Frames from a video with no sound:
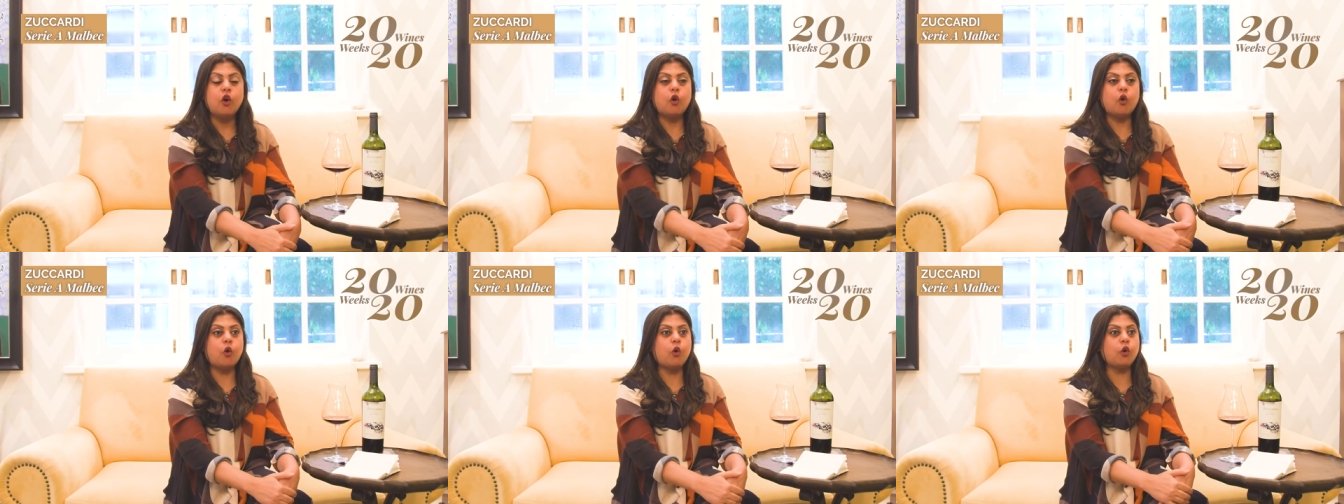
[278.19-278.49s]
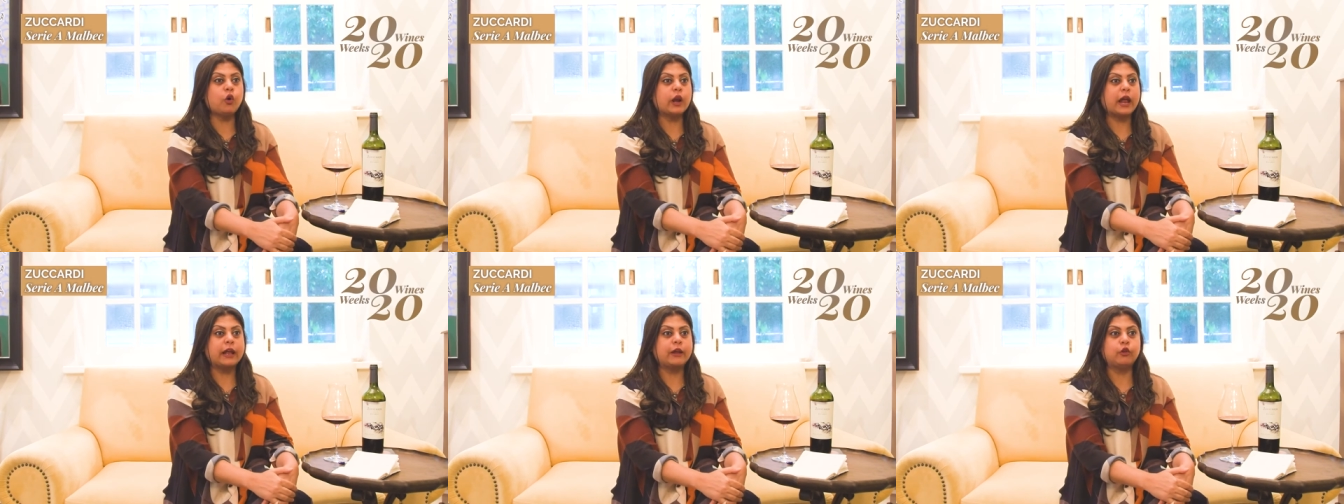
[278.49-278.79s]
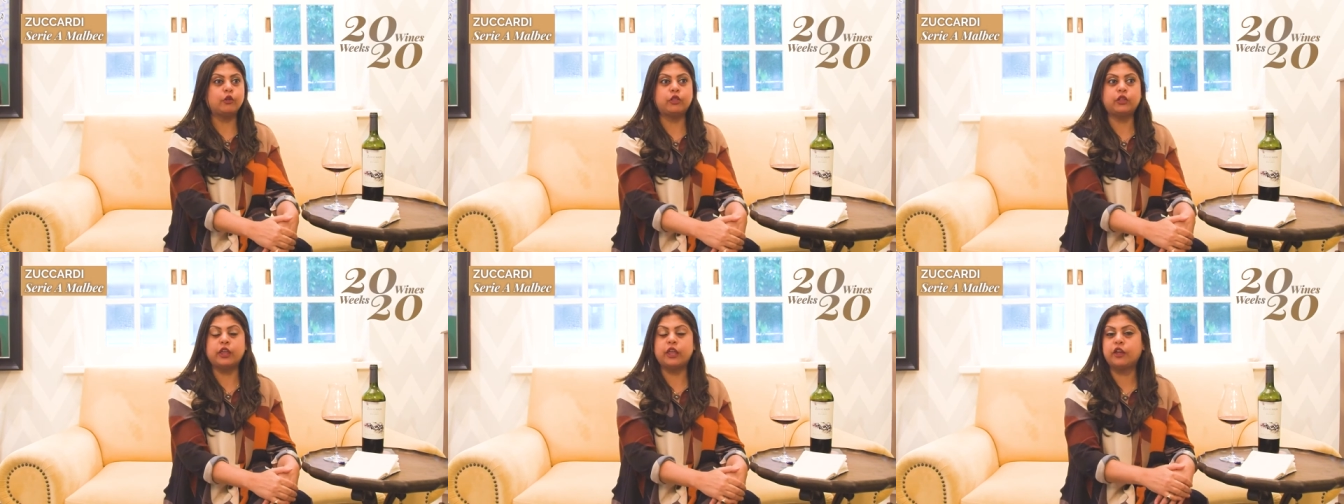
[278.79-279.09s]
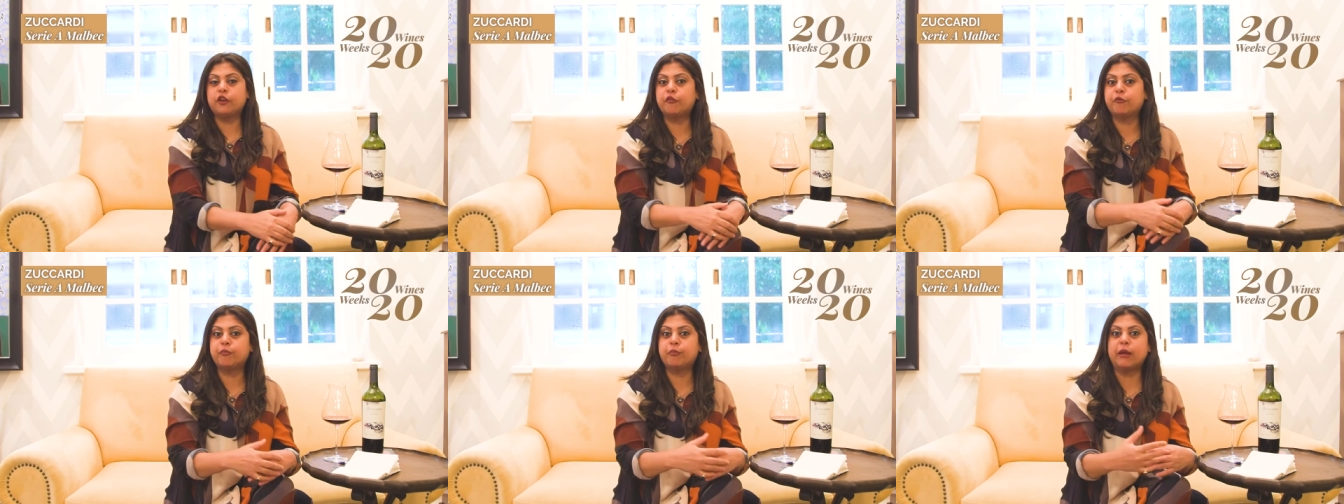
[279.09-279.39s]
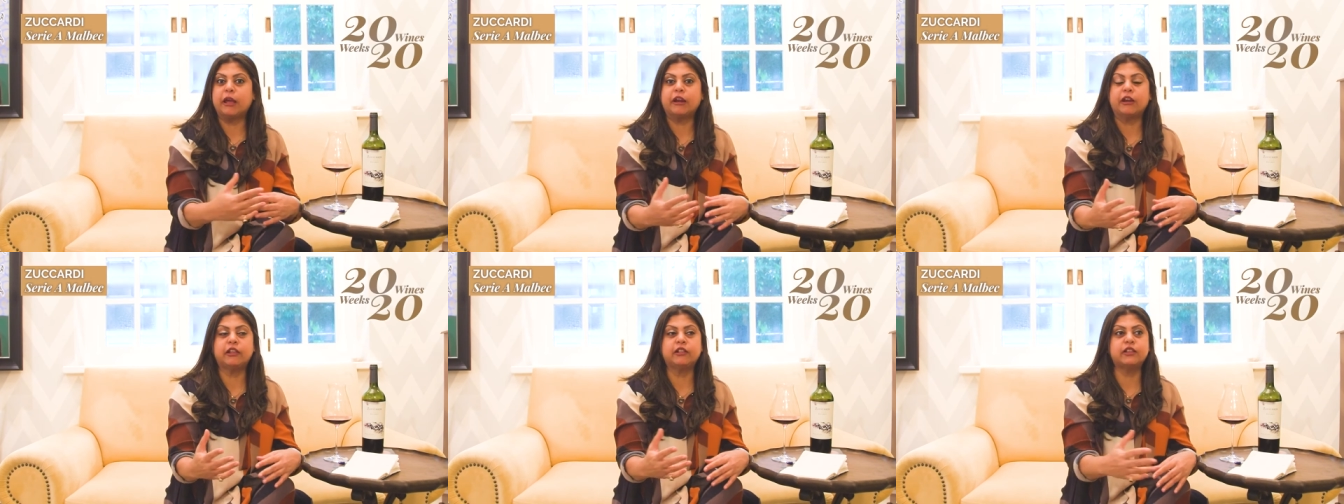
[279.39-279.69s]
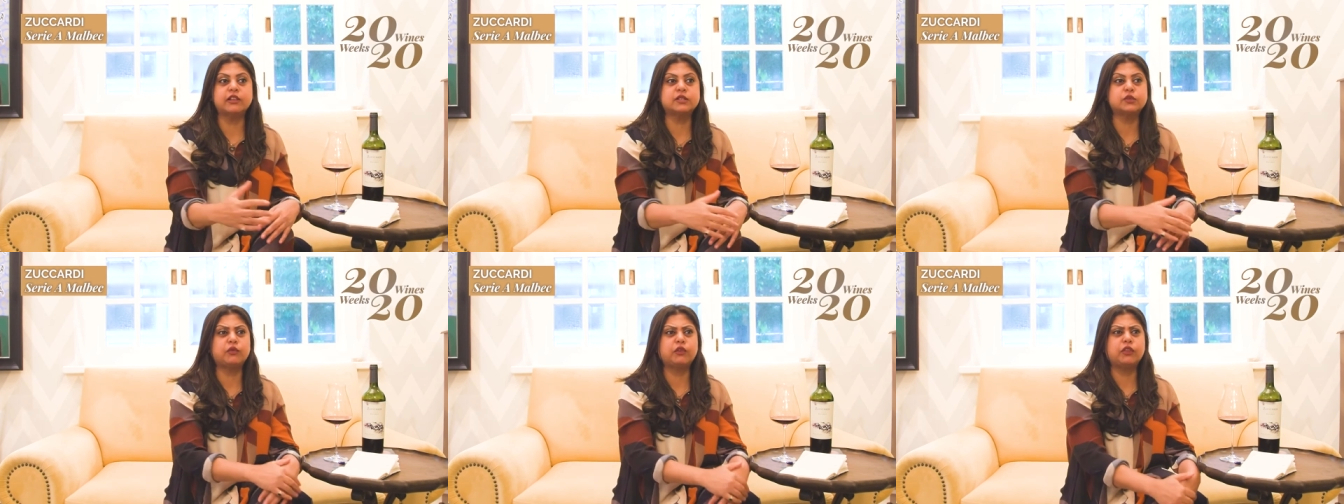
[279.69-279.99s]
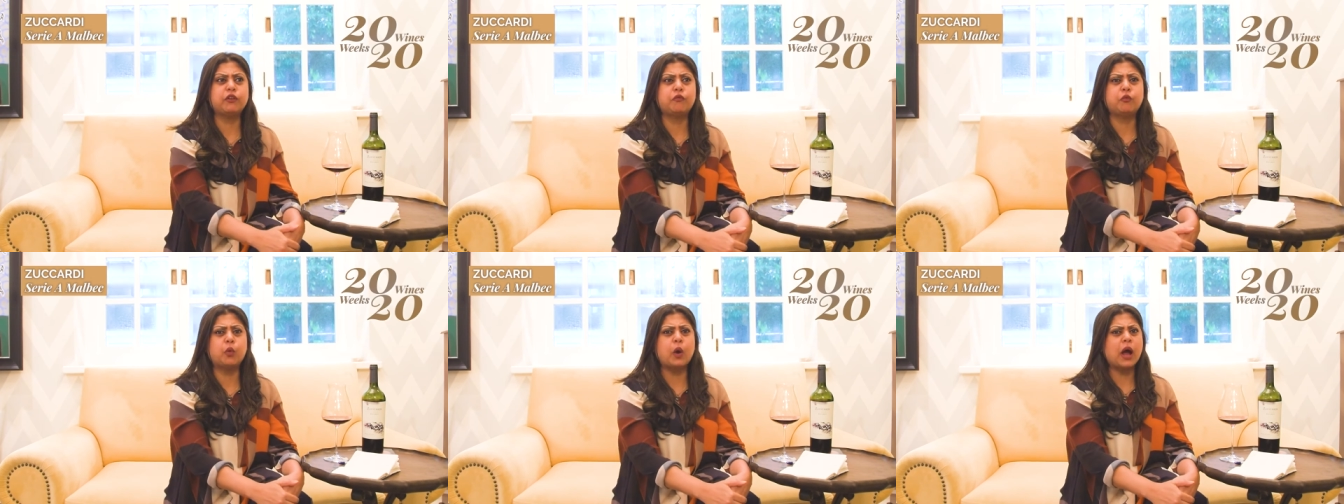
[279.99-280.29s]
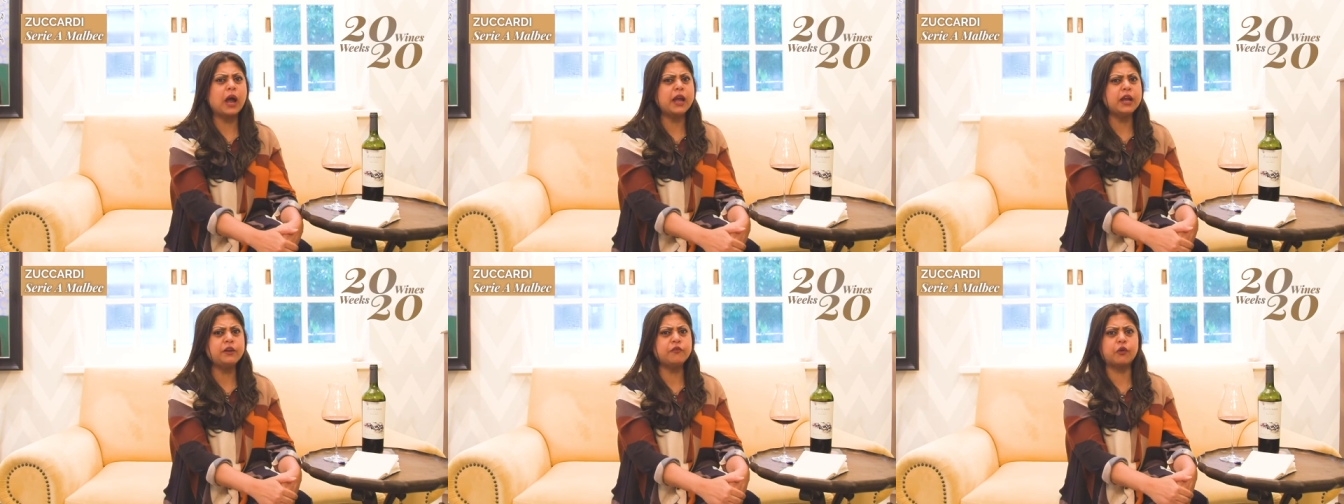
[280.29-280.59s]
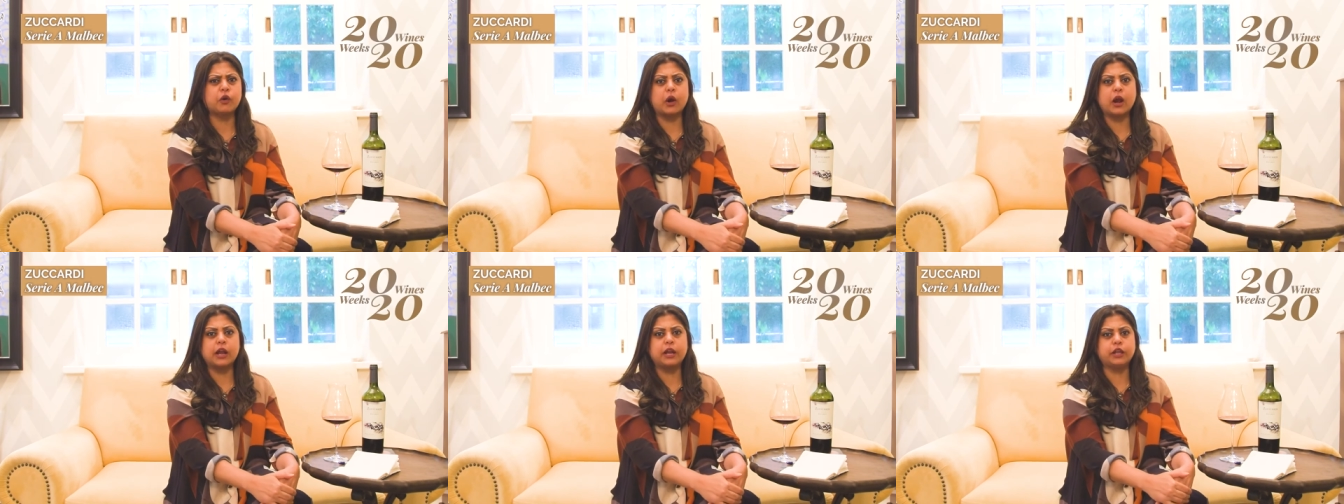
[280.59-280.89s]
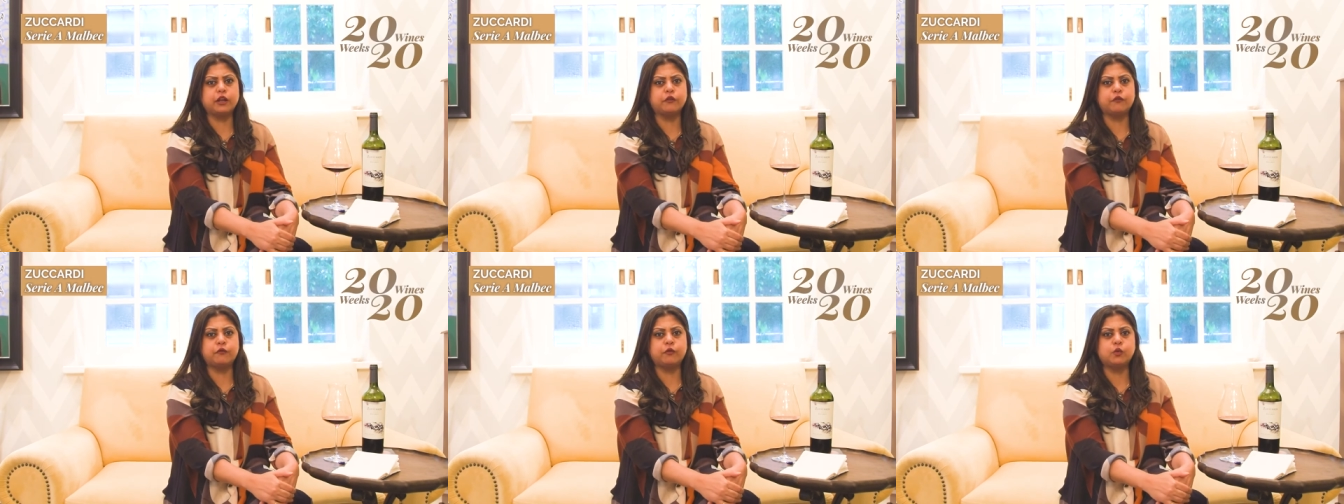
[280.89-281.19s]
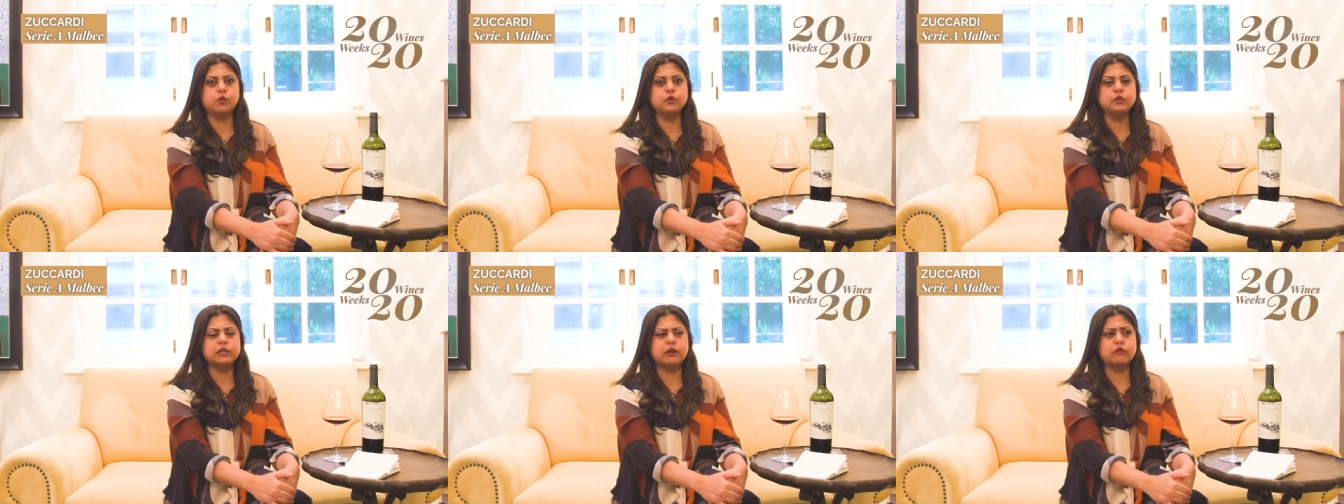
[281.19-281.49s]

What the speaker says: or I could think of pairing this with a wide variety of foods.